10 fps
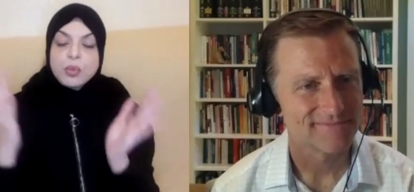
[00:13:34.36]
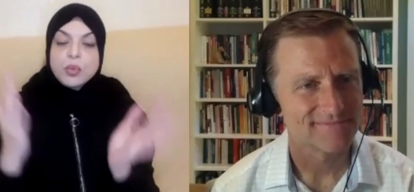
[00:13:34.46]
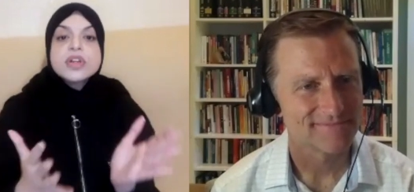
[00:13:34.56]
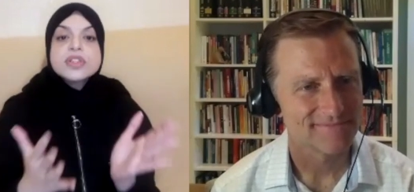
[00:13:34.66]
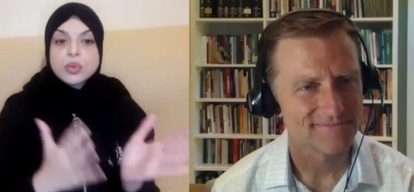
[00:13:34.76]

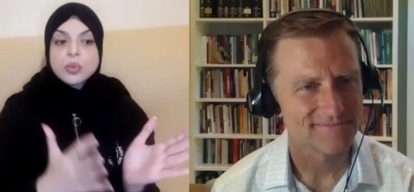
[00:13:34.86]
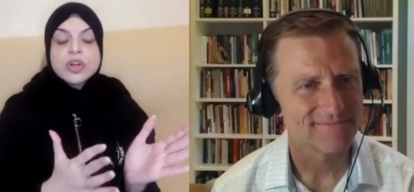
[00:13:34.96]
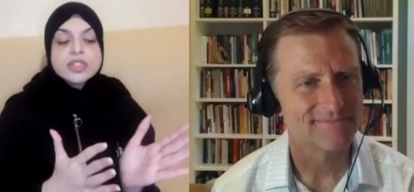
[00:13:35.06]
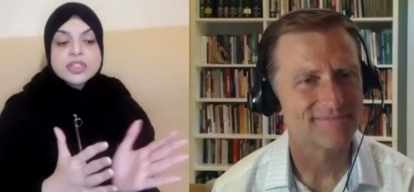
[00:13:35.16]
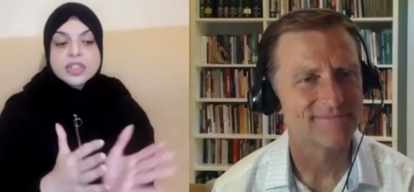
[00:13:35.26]
Speaker 1: worse and
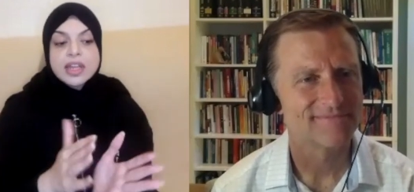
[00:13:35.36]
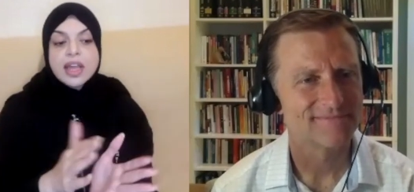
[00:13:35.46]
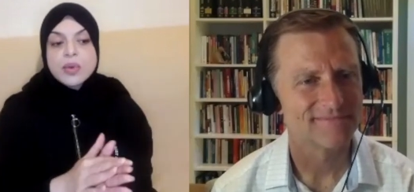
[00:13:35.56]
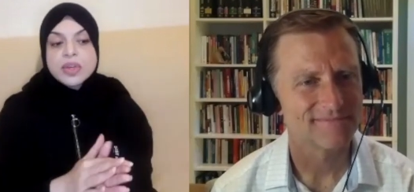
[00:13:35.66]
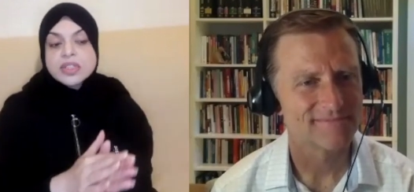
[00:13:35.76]
worse till
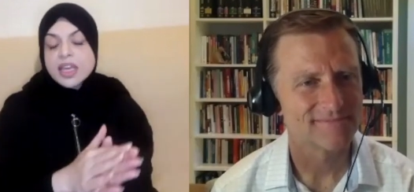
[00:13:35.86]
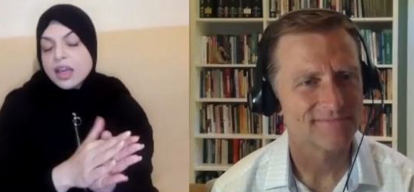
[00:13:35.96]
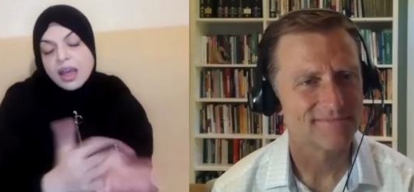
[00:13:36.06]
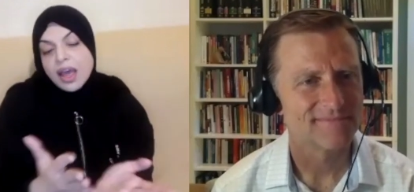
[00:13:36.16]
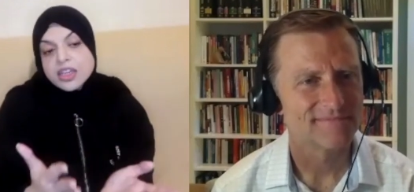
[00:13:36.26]
I was
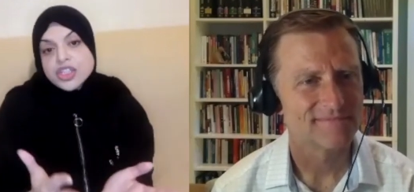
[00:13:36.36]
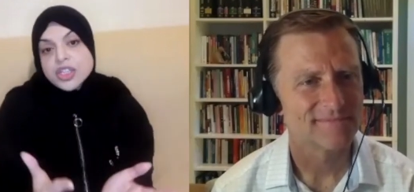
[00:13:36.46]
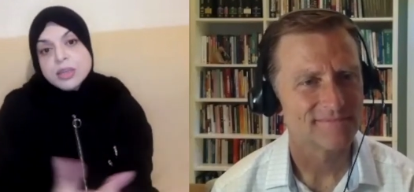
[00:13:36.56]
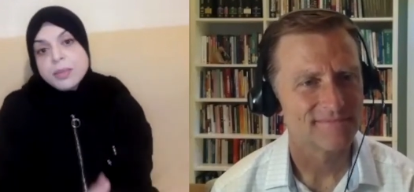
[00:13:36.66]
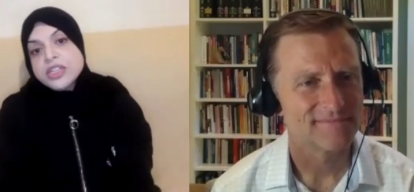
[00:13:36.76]

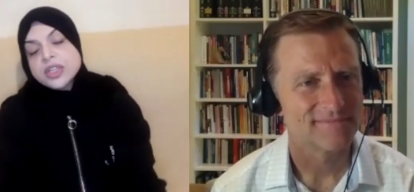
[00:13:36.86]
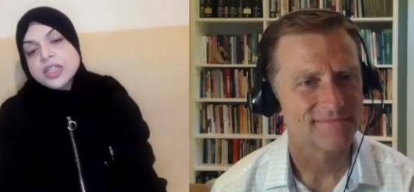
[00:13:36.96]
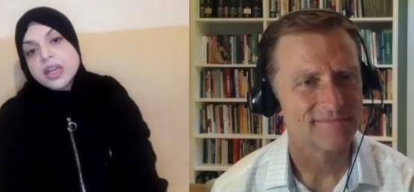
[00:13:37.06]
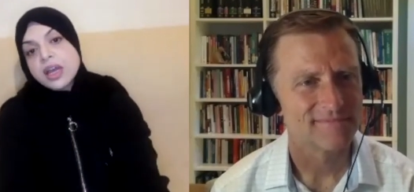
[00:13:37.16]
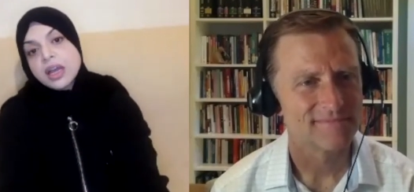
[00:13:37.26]
actually
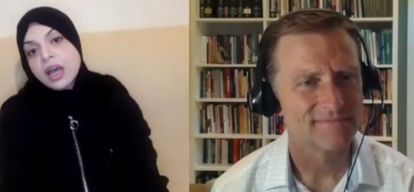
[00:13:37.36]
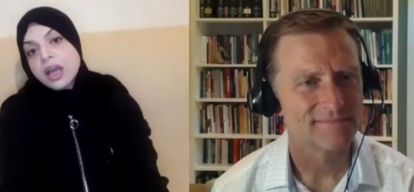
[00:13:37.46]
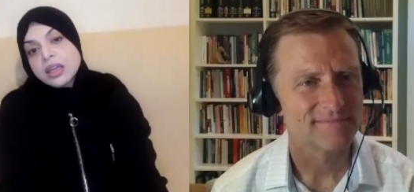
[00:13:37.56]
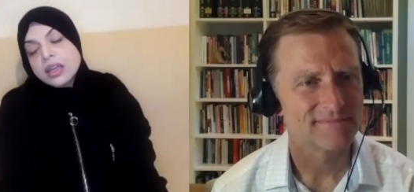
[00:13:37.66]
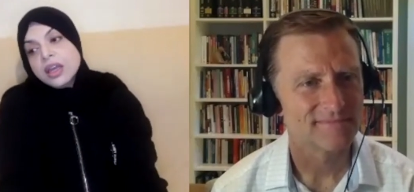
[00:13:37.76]
bedridden.
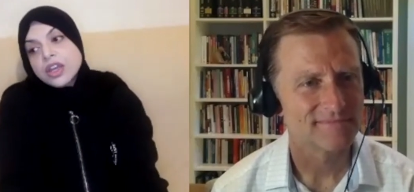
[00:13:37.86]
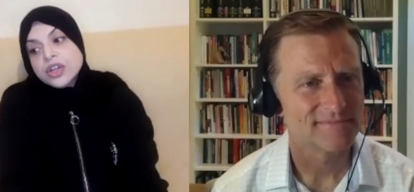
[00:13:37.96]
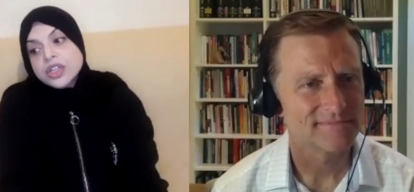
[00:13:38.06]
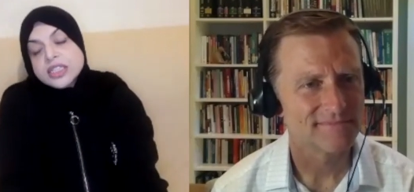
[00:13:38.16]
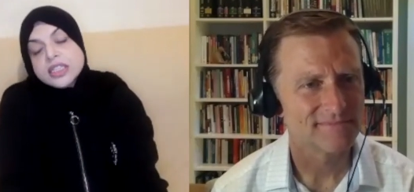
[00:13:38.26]
I
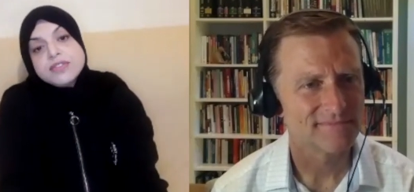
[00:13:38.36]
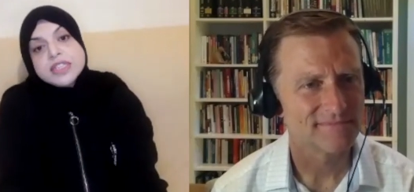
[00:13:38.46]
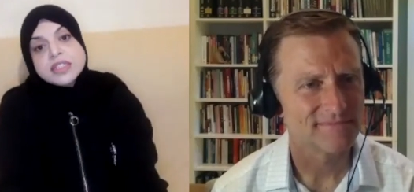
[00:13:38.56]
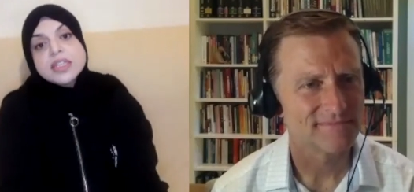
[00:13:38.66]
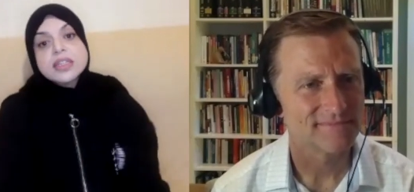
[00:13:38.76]
couldn't even
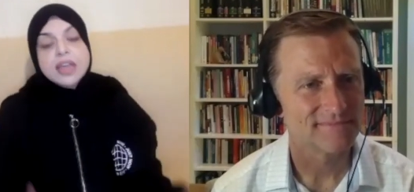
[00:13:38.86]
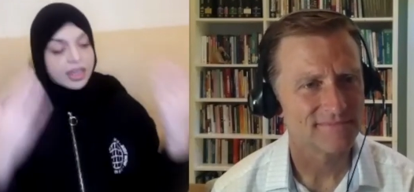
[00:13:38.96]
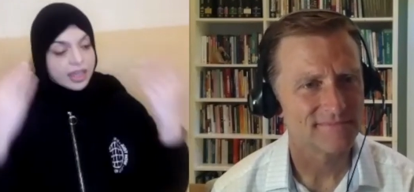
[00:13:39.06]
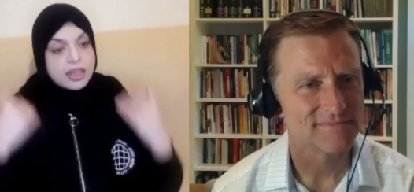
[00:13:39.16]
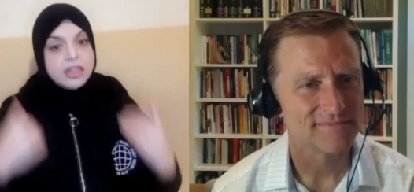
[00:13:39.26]
sit.
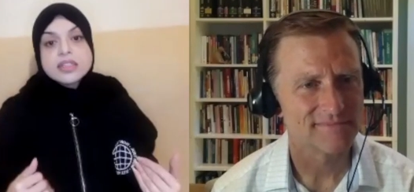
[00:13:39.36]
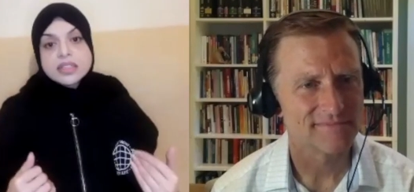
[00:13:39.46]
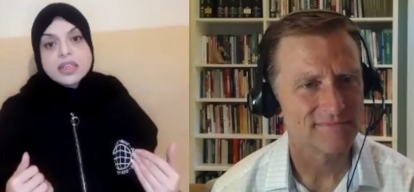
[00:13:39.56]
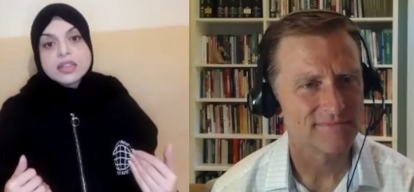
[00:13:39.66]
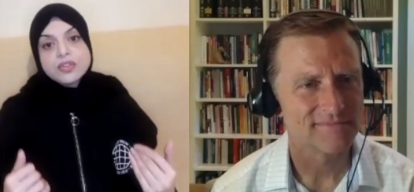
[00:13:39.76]
I cannot
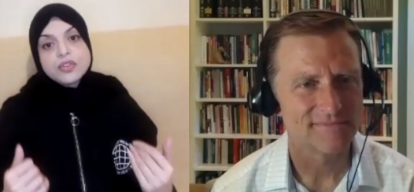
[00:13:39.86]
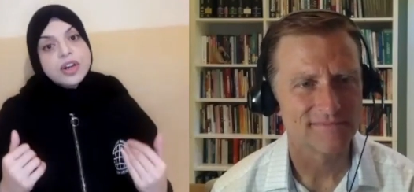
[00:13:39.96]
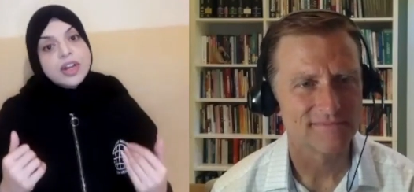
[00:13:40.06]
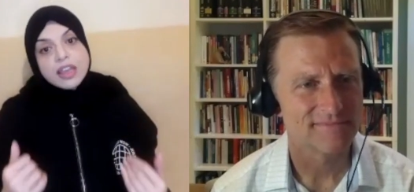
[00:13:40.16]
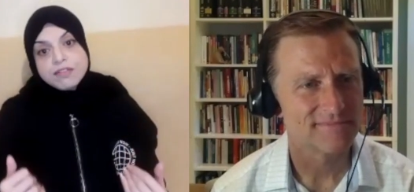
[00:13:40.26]
sit
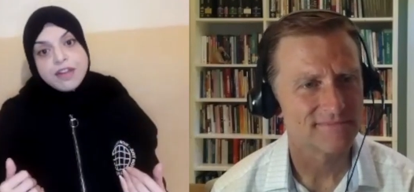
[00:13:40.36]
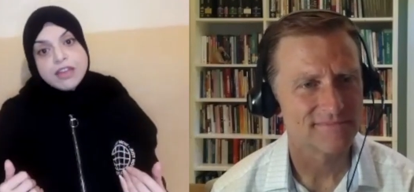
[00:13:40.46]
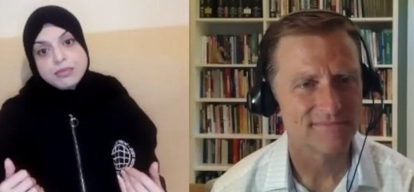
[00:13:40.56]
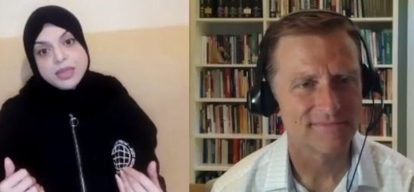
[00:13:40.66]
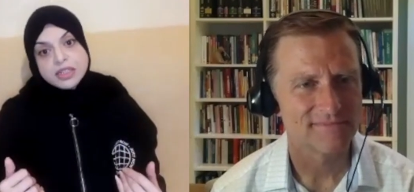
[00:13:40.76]
for like
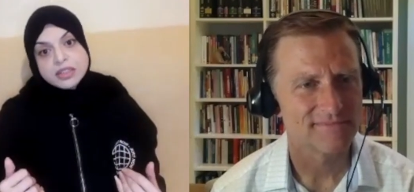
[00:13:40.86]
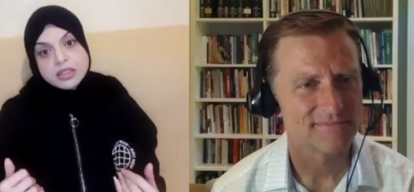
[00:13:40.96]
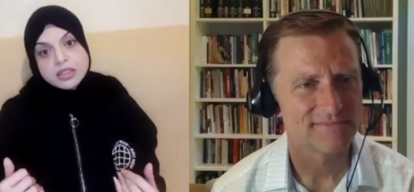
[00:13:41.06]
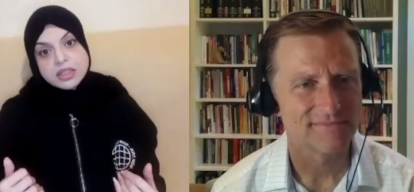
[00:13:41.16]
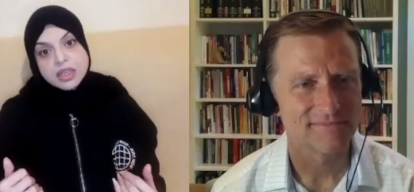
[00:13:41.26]
5
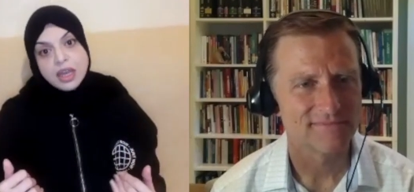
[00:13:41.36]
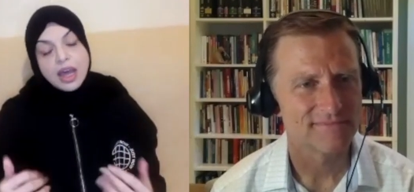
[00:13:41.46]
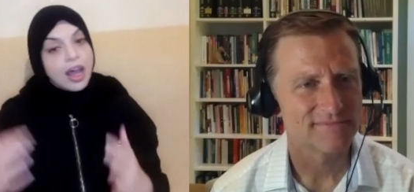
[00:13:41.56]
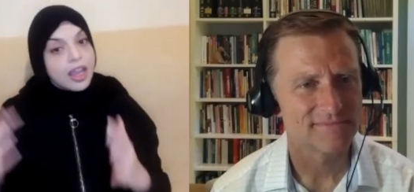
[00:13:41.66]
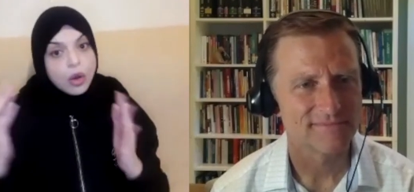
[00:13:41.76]
minutes.
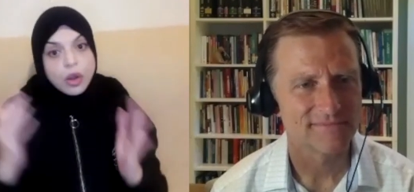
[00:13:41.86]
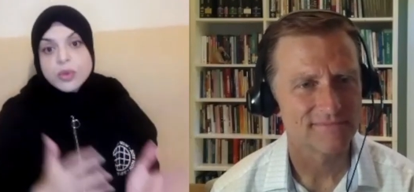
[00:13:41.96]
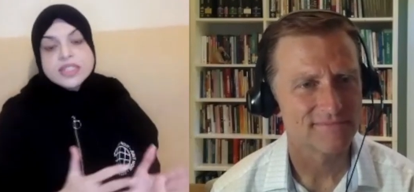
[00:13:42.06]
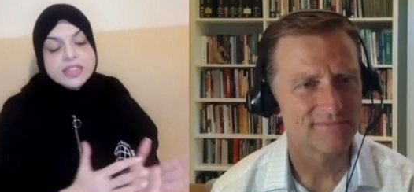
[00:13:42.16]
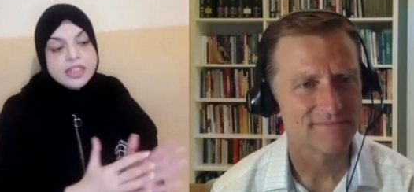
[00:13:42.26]
I
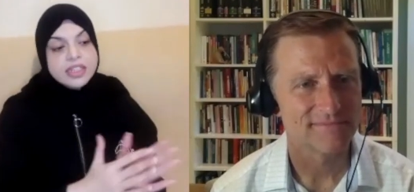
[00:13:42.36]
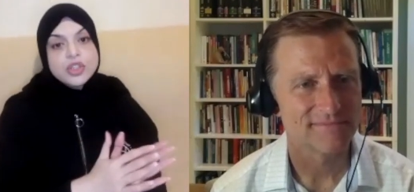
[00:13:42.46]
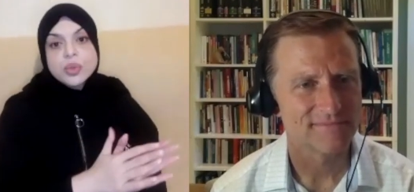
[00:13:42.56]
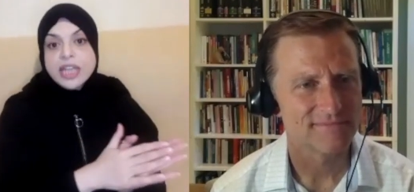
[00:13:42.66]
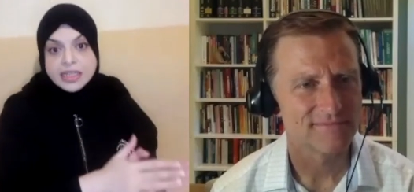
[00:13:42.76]
always need
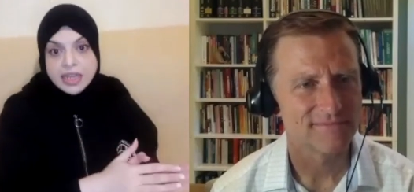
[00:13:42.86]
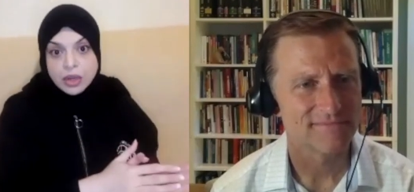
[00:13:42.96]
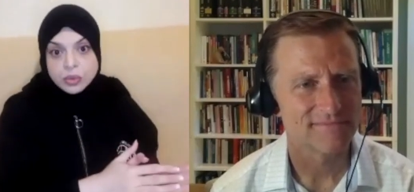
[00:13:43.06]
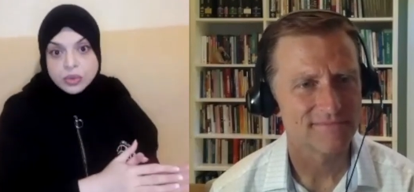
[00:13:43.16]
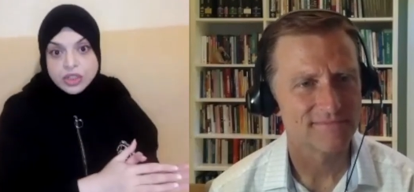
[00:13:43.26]
to lay
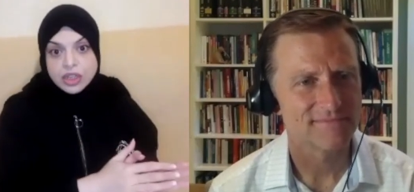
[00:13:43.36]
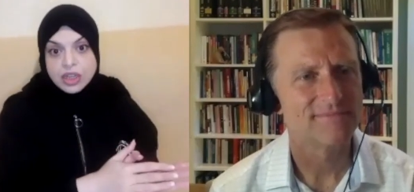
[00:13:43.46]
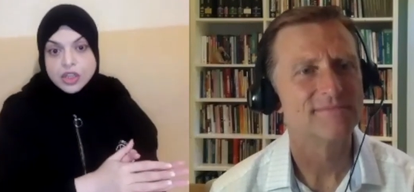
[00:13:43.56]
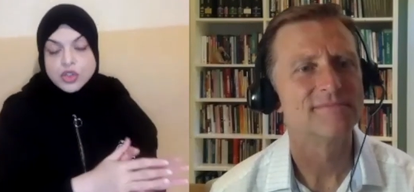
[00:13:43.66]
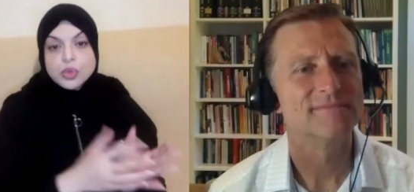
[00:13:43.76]
down
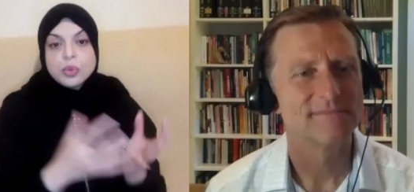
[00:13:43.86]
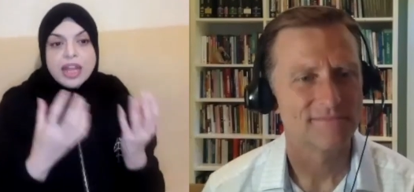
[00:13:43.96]
to